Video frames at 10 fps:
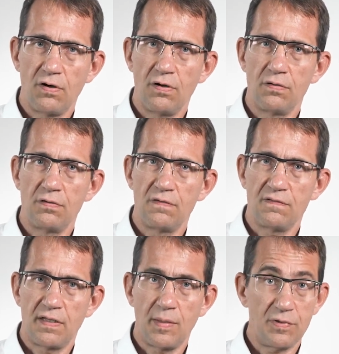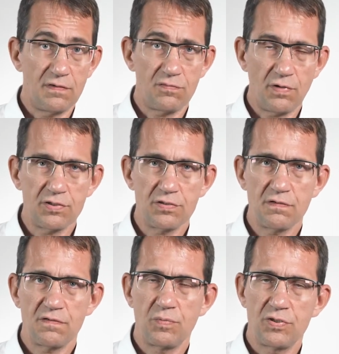on synaptic
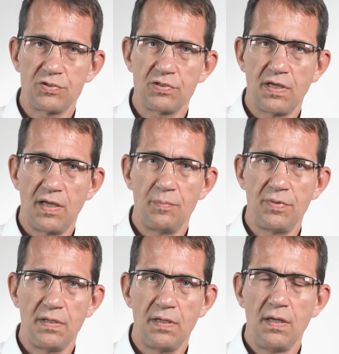structures, which can be